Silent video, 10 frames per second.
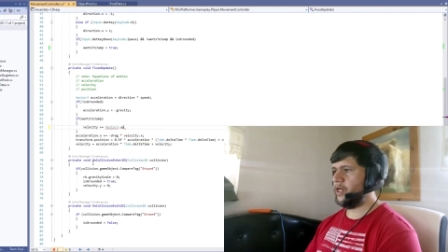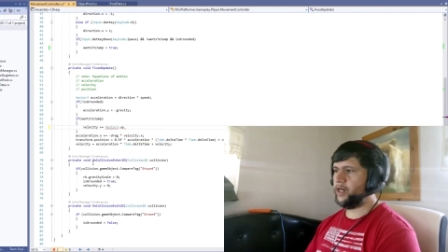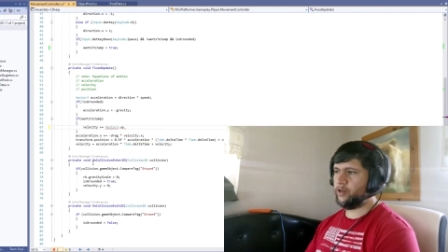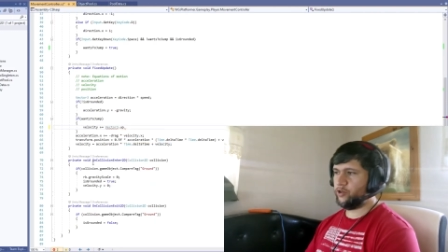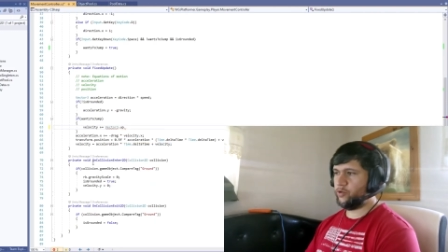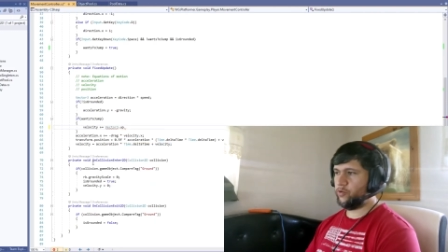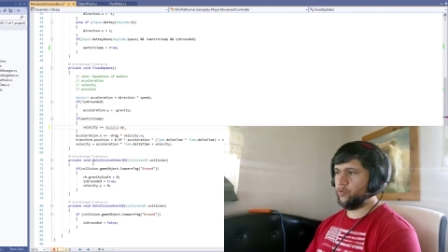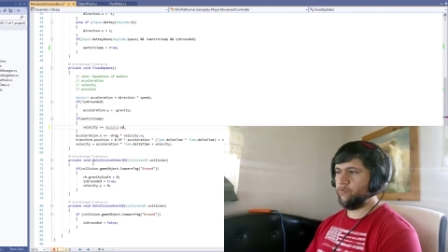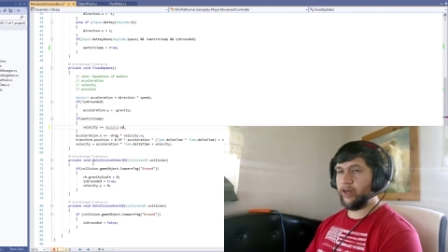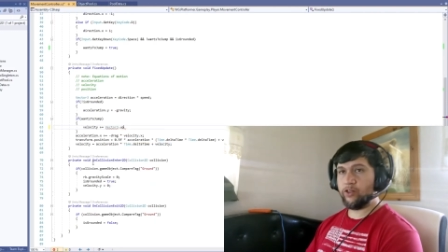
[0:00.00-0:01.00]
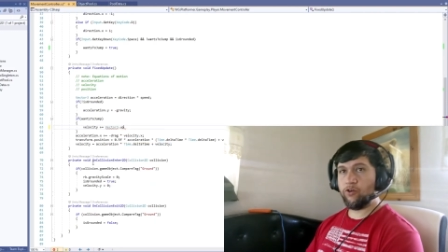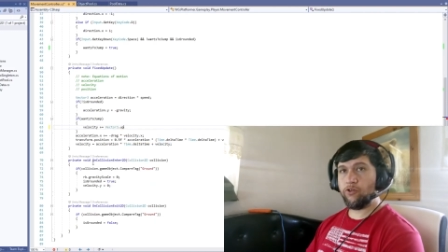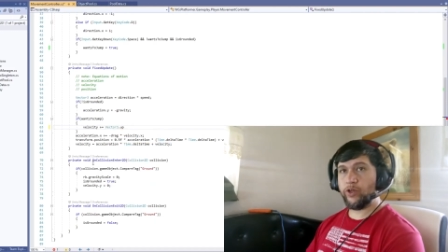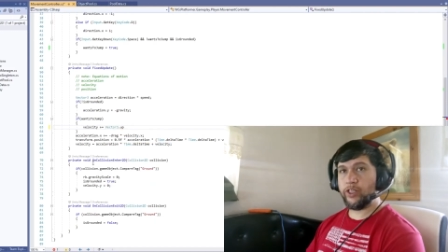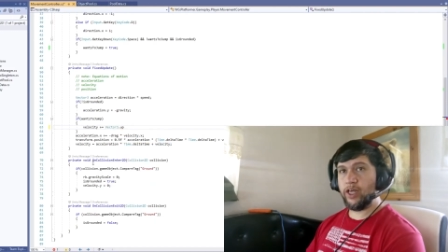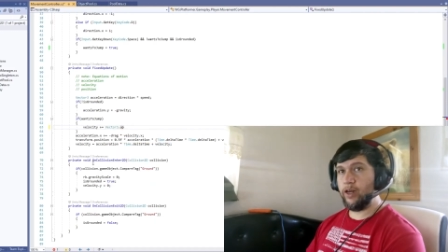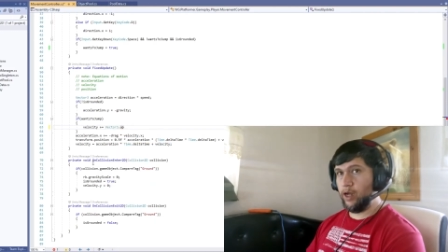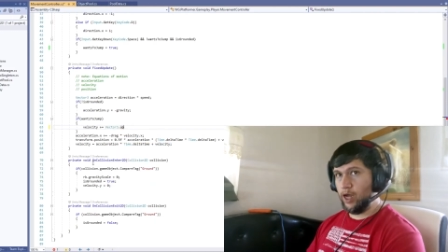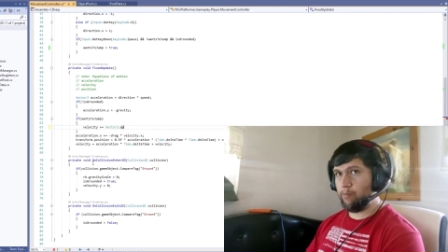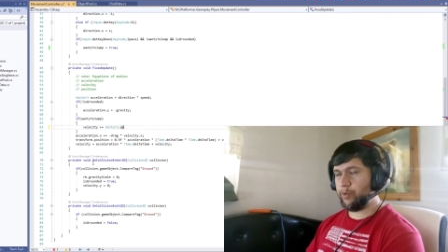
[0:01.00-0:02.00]
gotta do vector
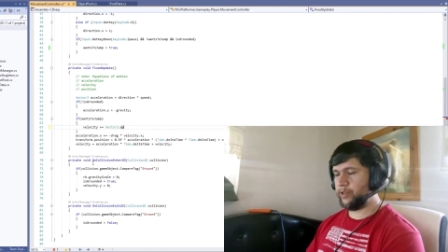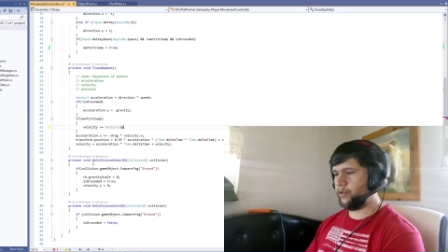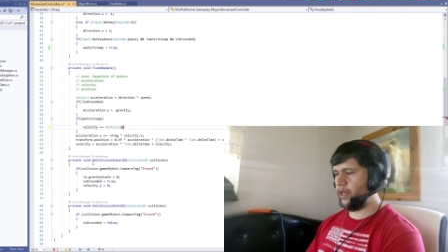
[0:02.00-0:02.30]
3.up.